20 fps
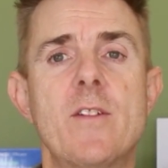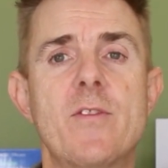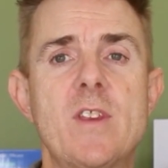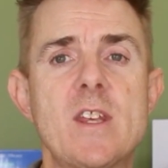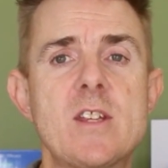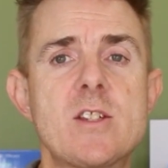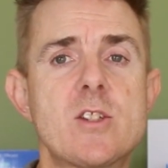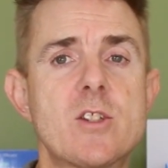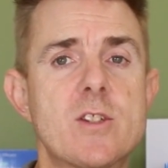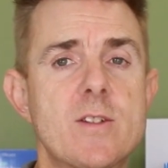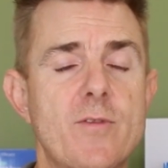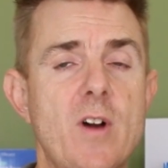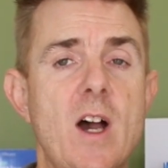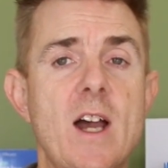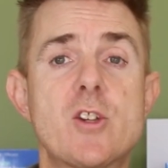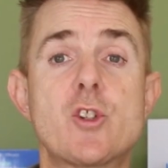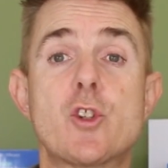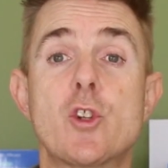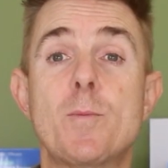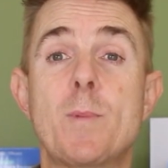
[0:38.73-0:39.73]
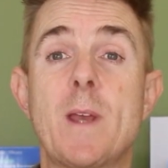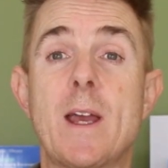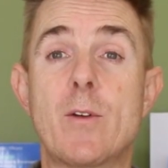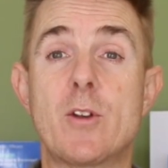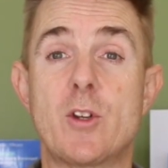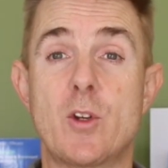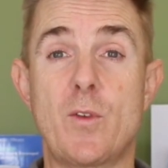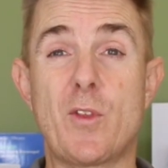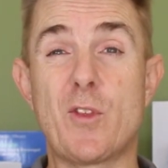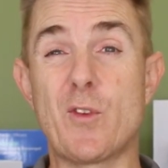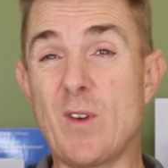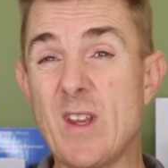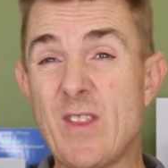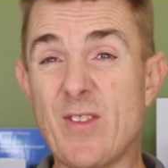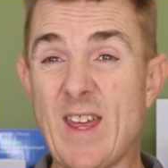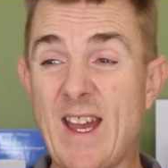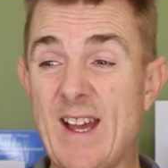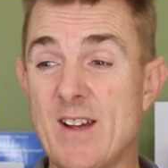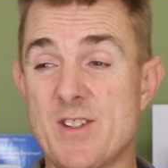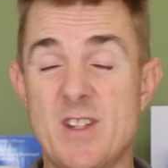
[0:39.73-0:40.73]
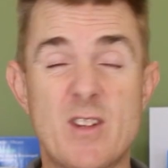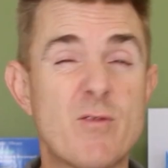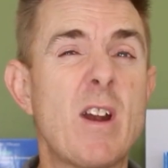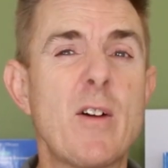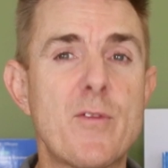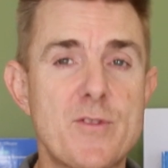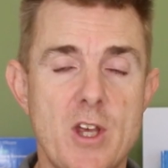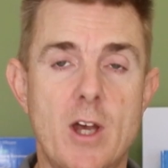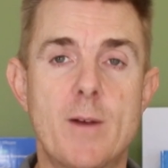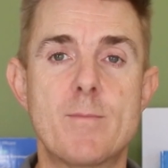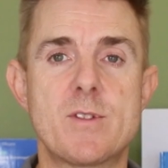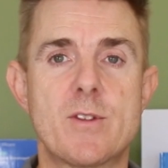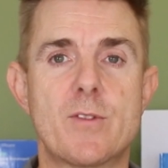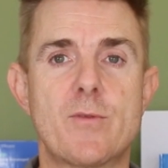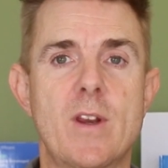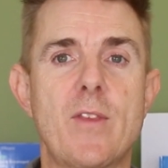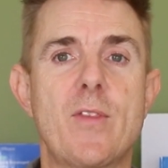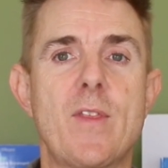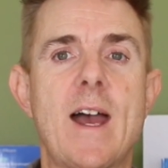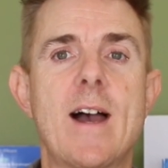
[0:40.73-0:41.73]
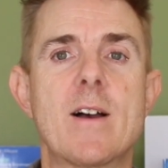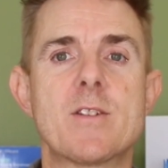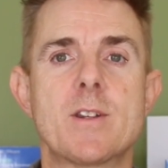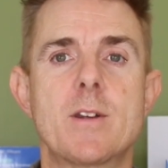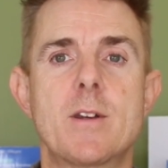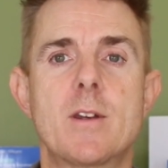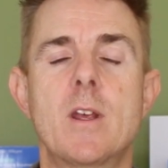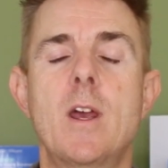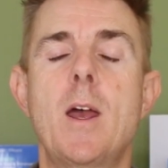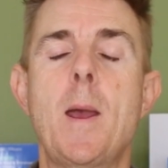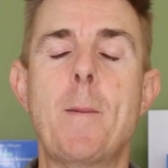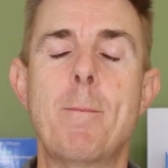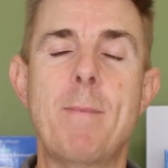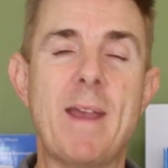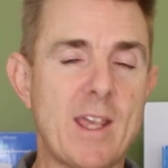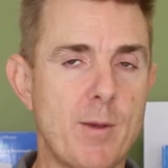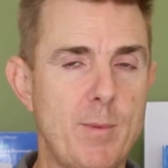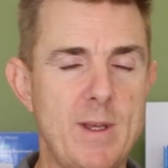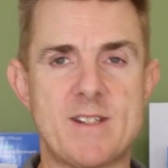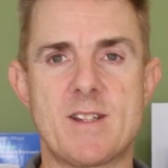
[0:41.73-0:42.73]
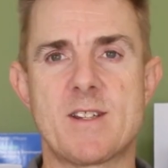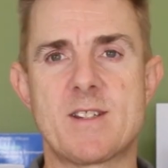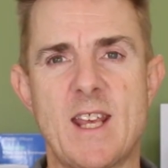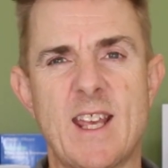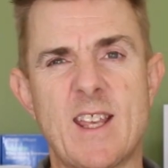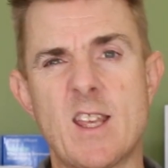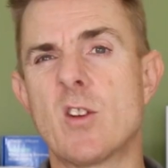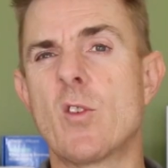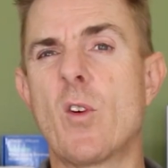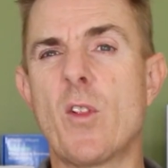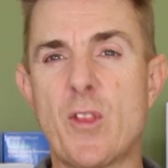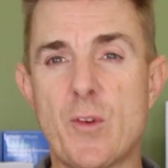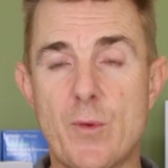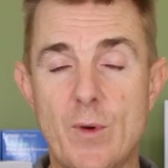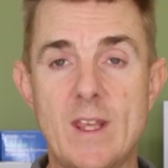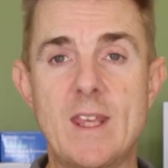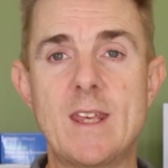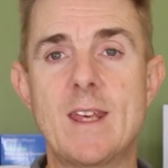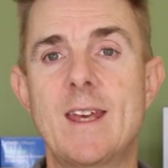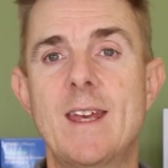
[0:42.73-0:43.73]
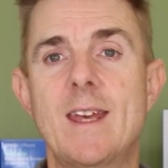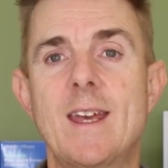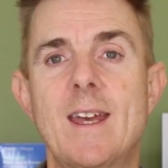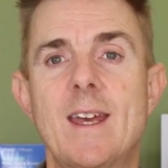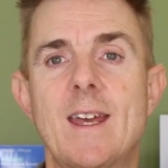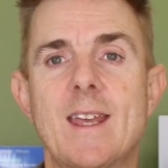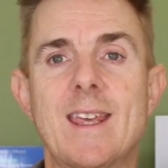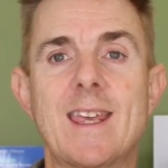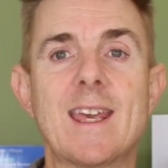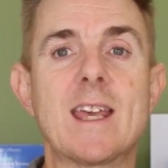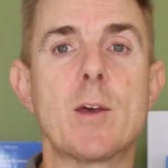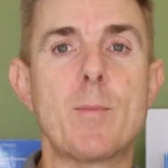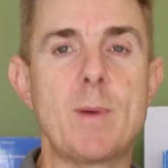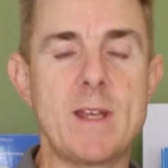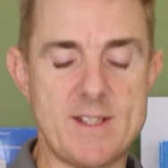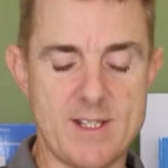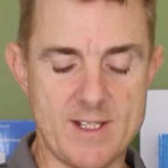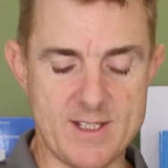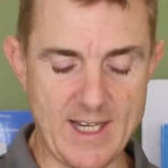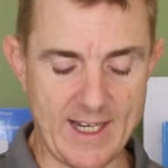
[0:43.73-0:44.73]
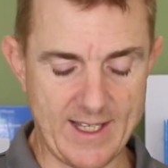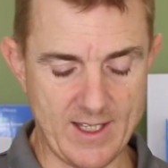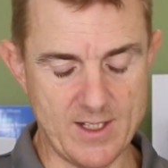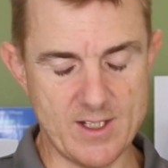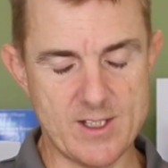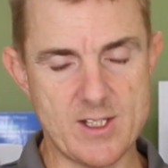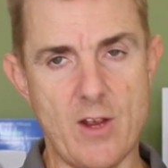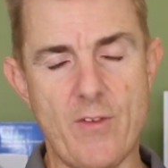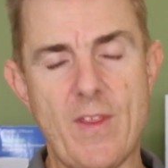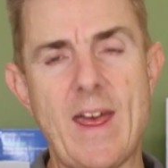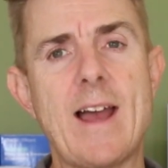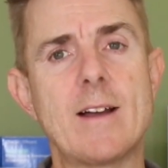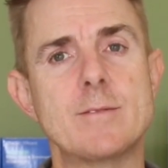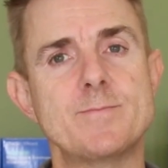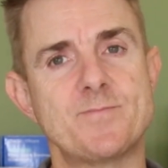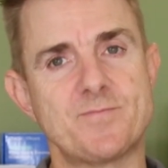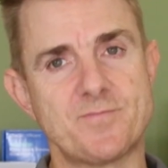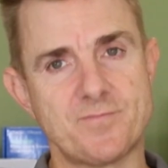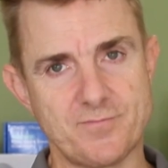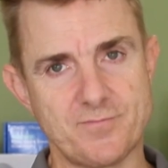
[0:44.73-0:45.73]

This device should be able to do 3,000, in rough terms, 3,000 megabits a second or 3 gigabits a second. So that